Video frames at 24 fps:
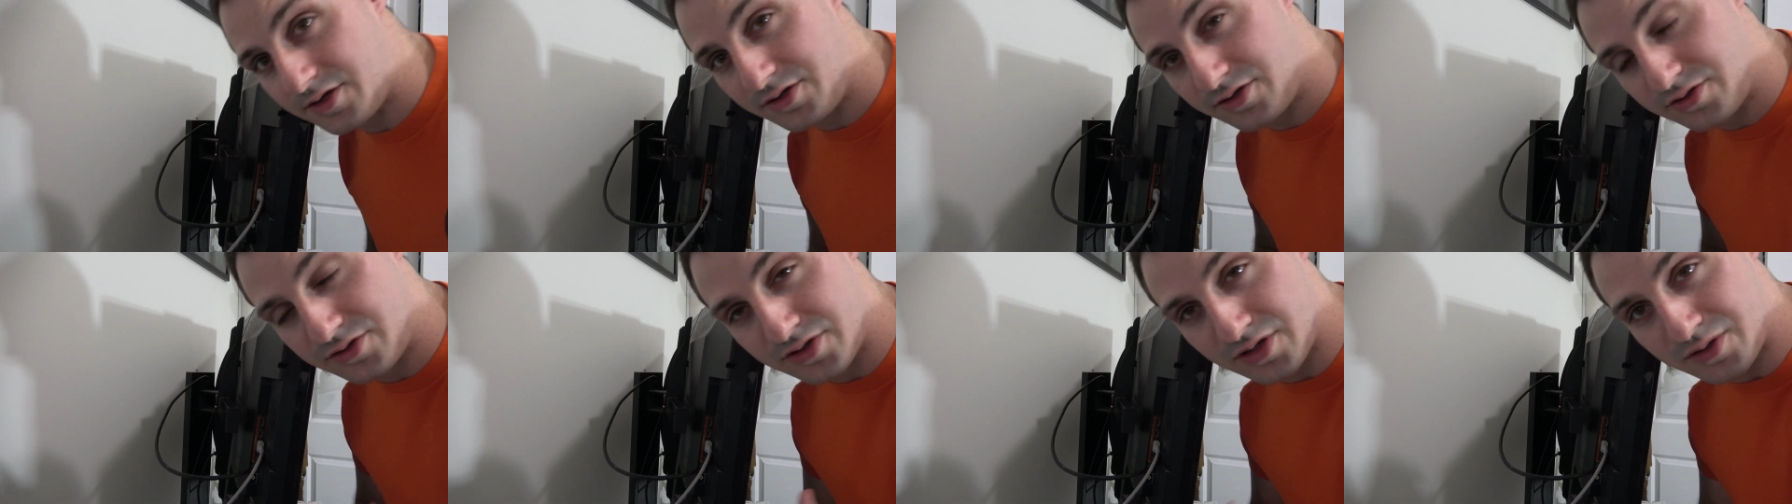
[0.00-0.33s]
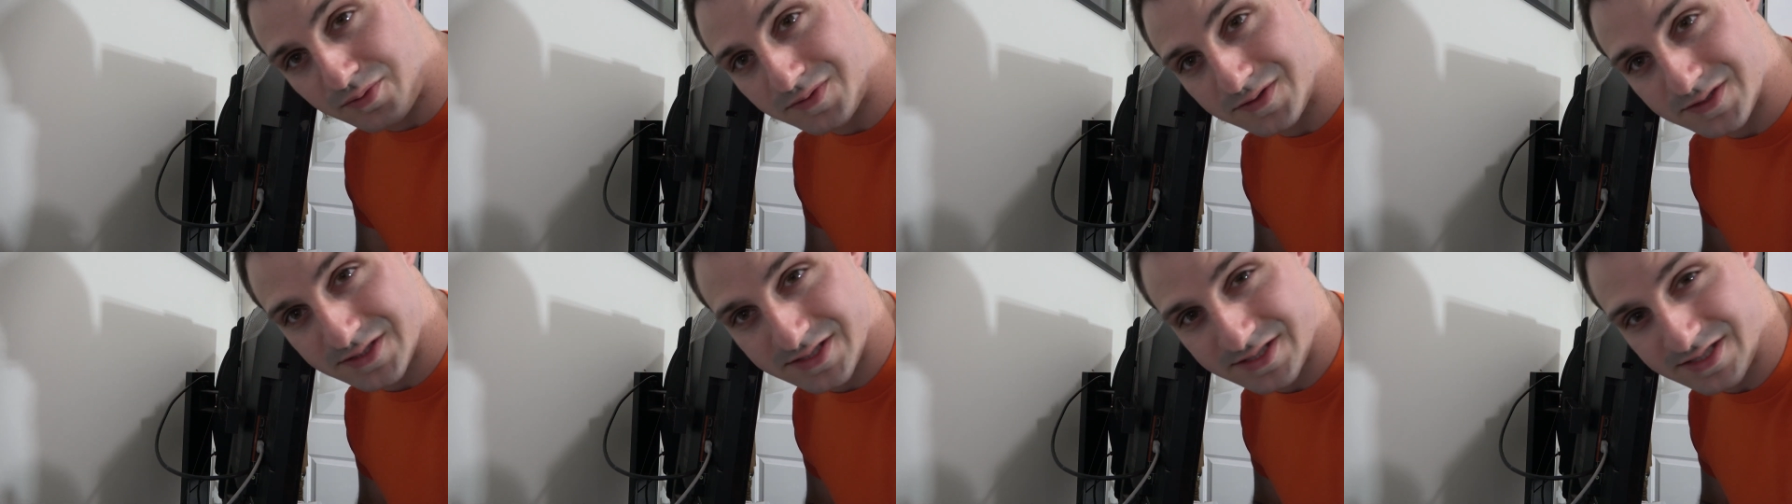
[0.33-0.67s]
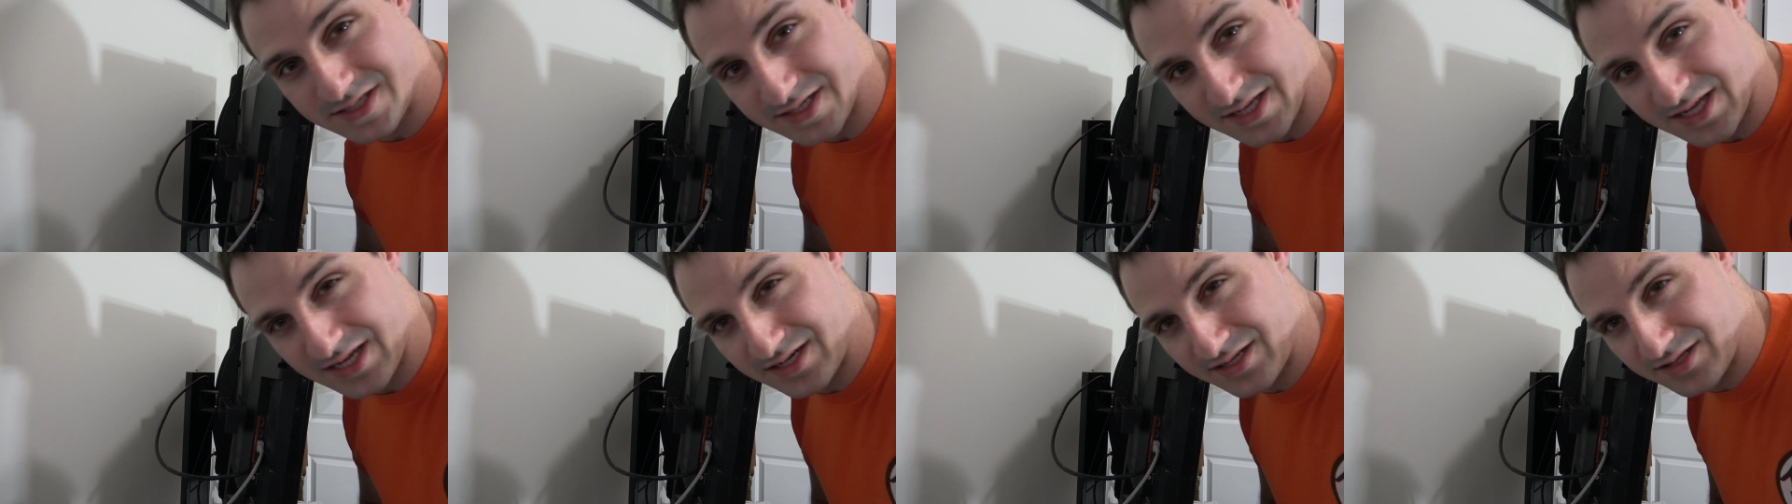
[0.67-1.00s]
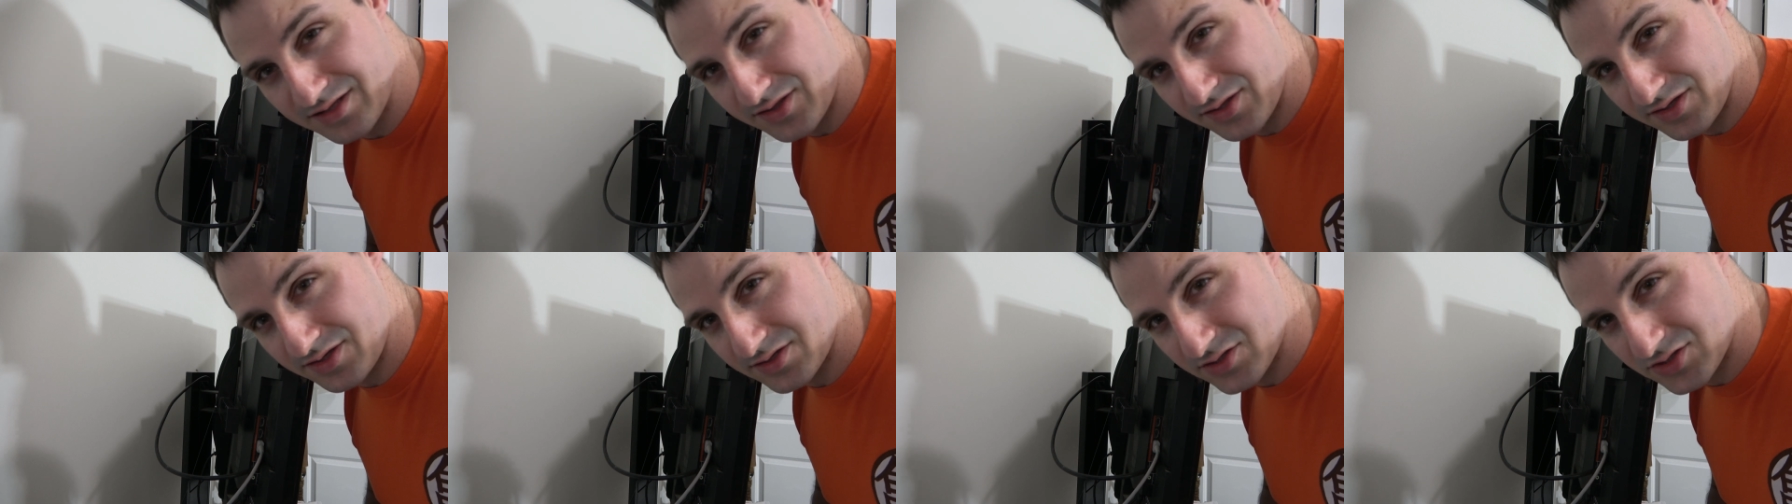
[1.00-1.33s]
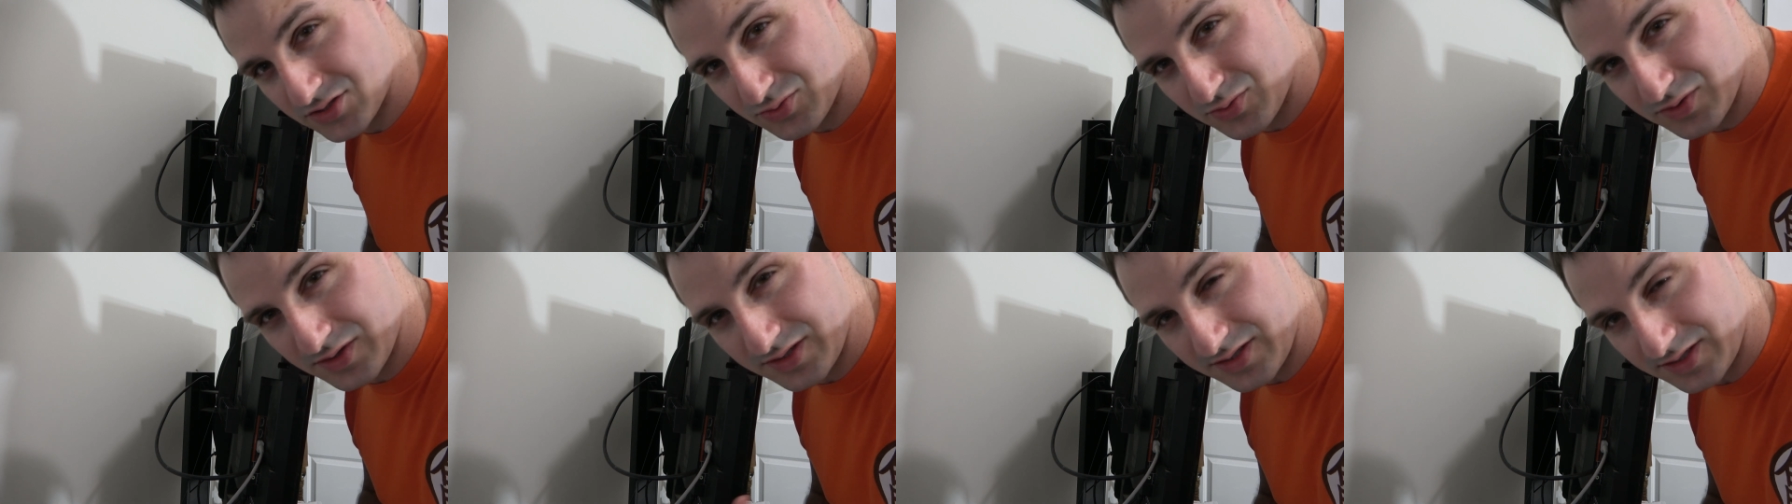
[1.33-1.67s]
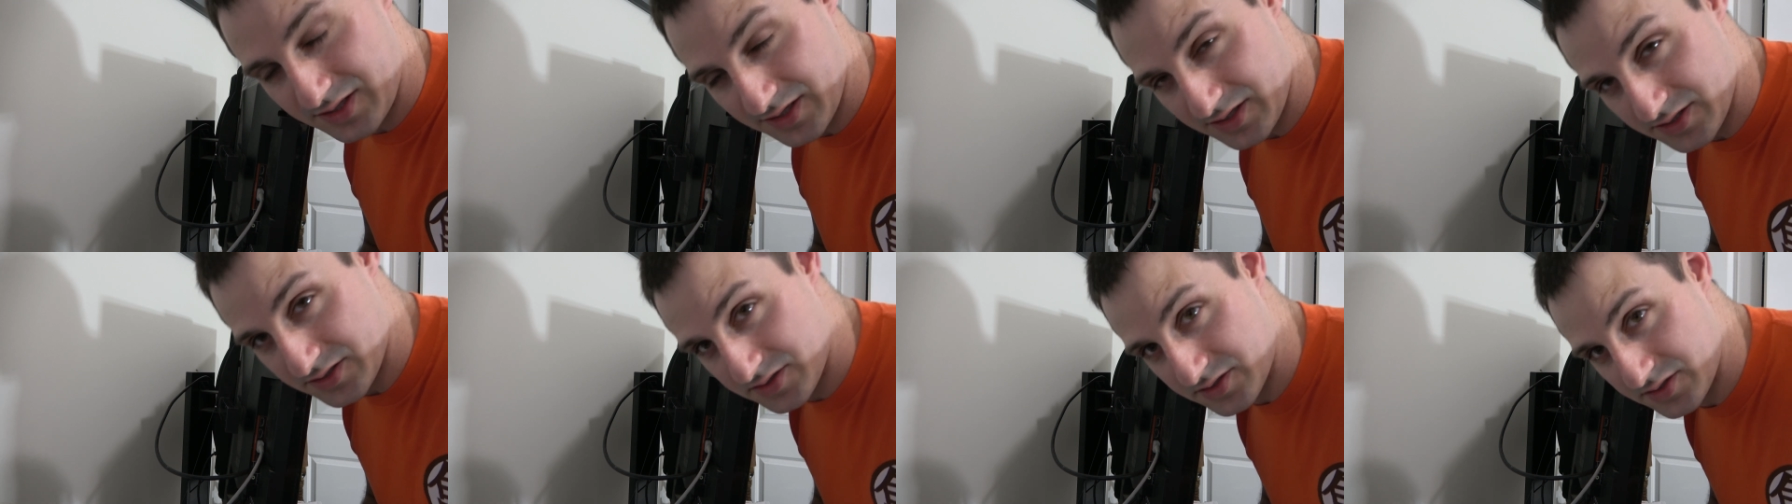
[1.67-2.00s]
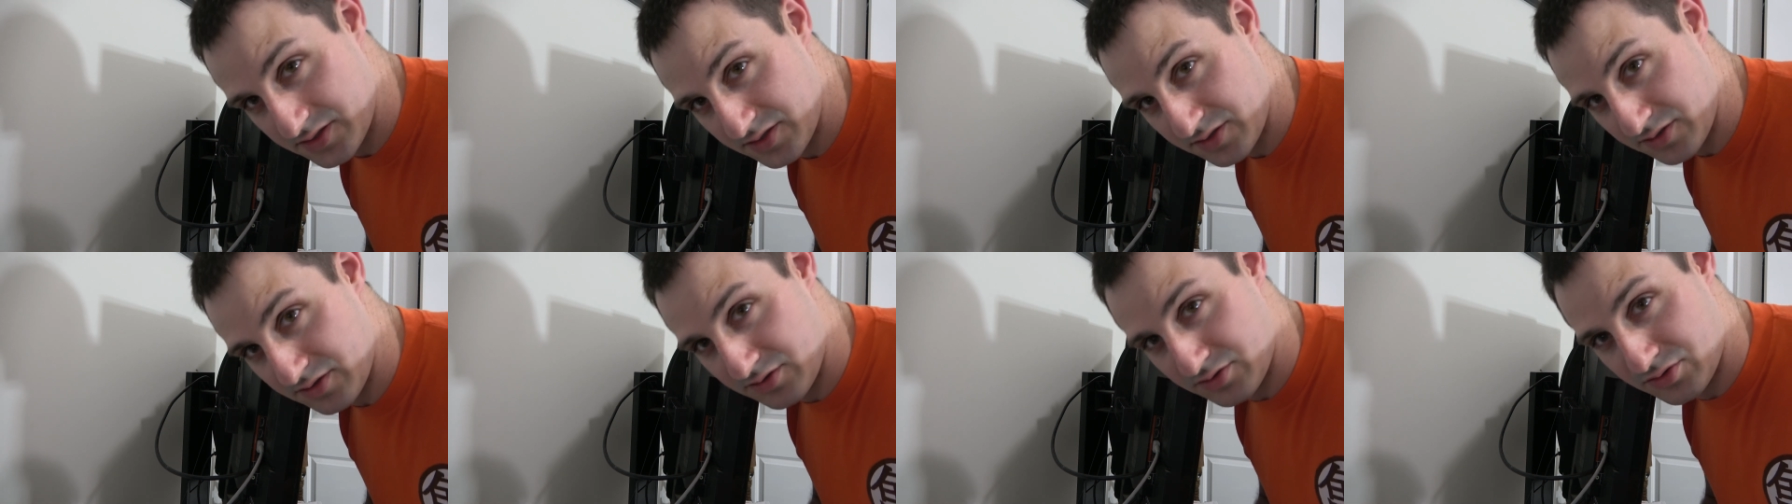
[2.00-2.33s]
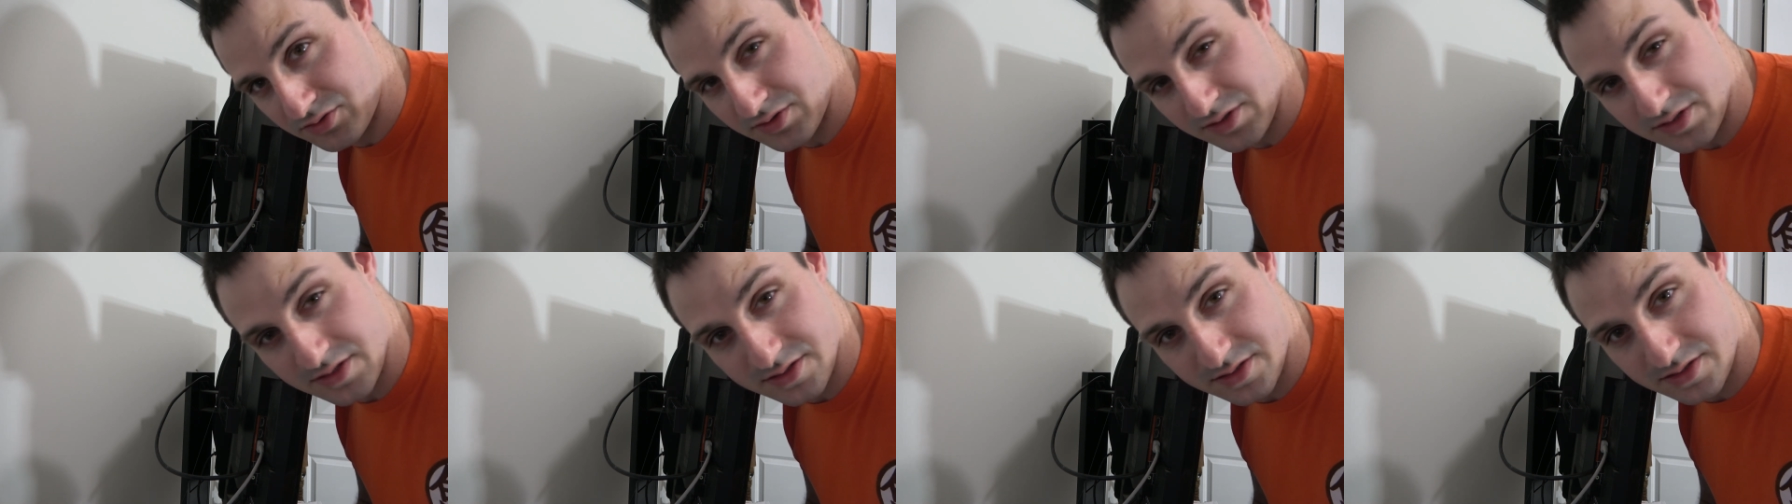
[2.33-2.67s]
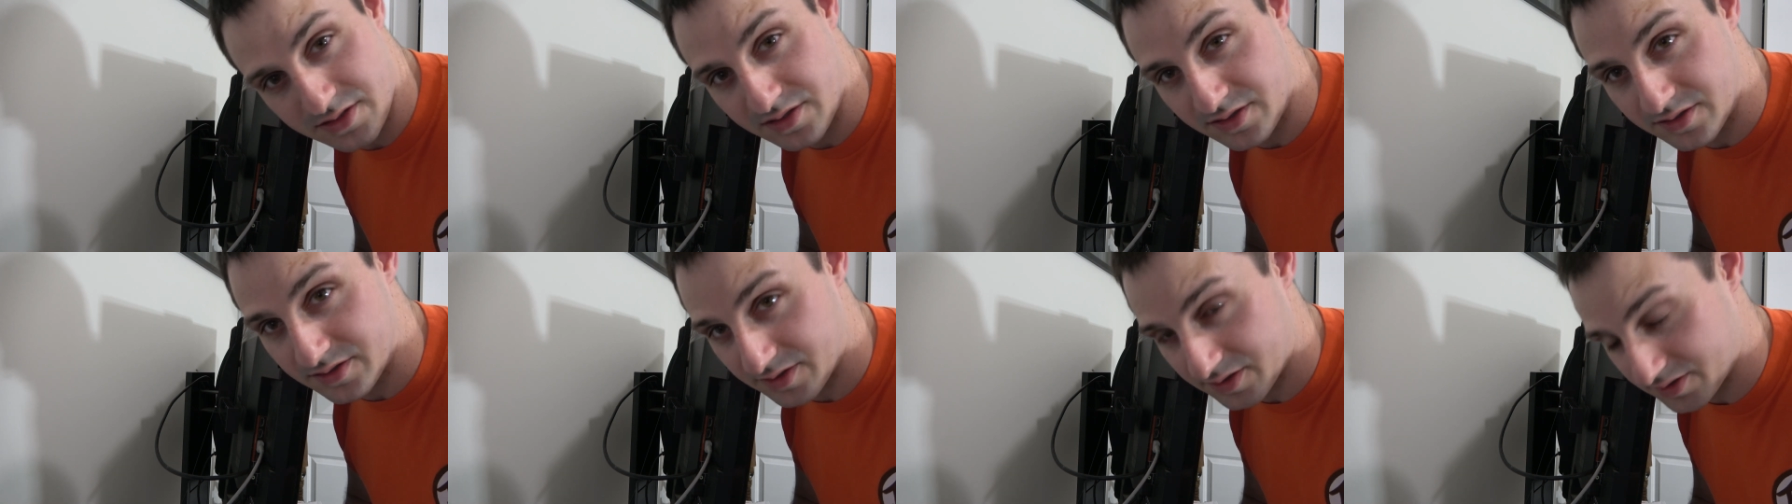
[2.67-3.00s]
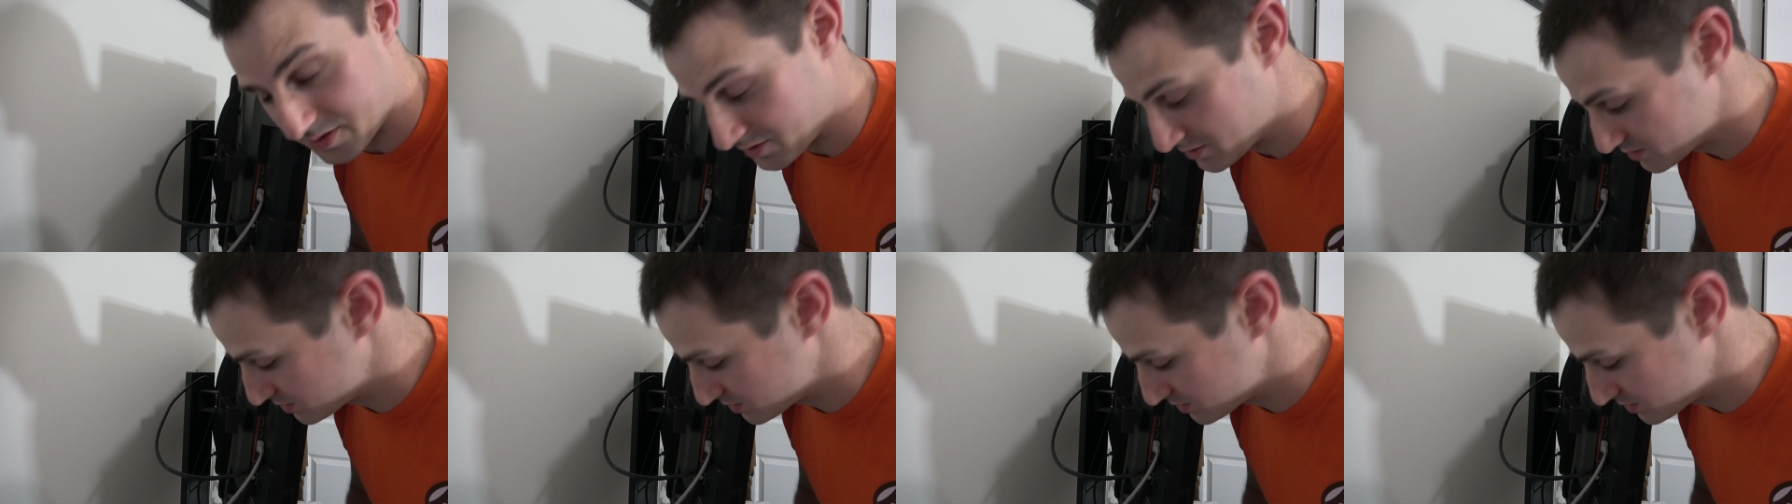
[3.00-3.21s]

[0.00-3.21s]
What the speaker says: you don't want to stick anything to a dusty, greasy, or dirty